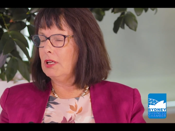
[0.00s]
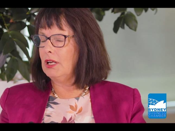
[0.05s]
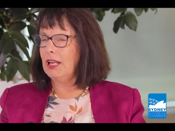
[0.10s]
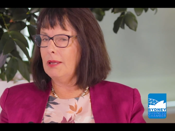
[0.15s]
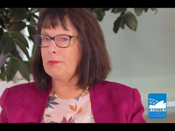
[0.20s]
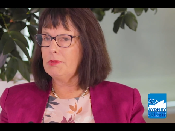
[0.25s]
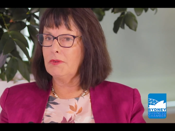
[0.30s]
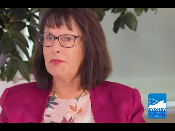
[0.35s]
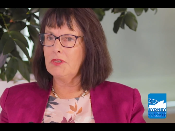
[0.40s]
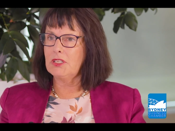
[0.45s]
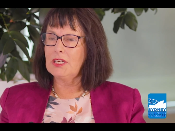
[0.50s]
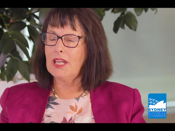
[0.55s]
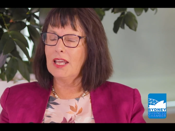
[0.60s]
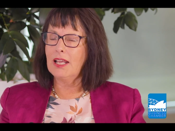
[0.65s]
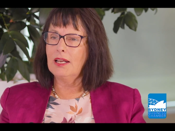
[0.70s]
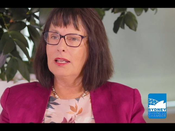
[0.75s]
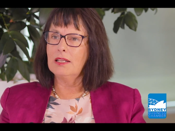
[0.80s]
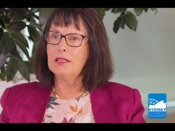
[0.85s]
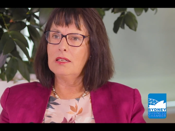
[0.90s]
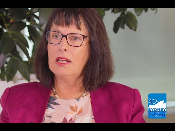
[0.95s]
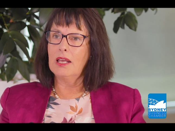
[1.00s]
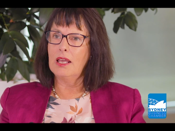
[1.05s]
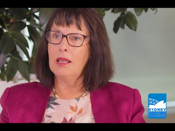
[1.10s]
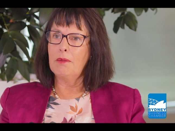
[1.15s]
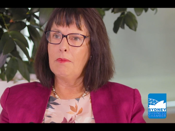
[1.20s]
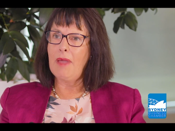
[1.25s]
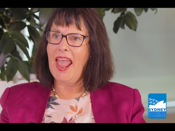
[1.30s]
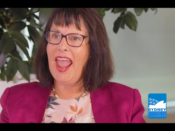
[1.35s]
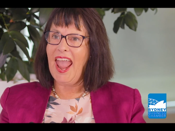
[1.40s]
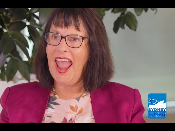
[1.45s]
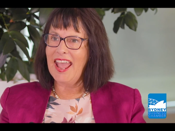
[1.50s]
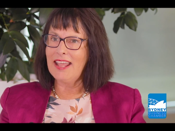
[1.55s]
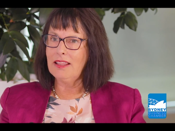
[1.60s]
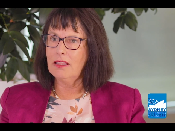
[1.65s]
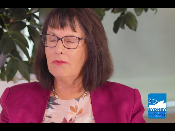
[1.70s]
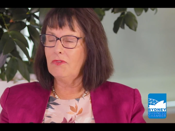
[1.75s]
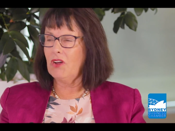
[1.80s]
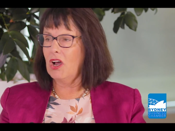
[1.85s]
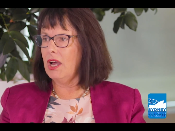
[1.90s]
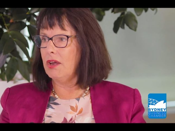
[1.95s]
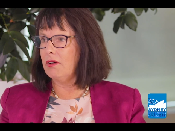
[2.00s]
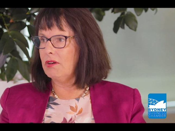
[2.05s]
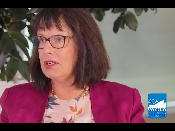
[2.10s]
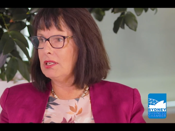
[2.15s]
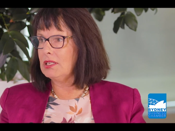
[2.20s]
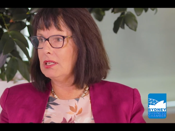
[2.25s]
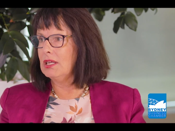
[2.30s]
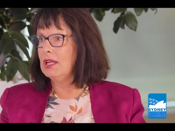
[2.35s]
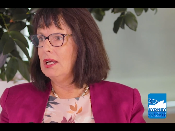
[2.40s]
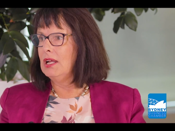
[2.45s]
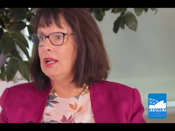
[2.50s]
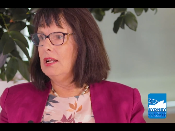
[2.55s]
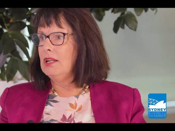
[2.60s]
collapse of its tailings dam and the virus.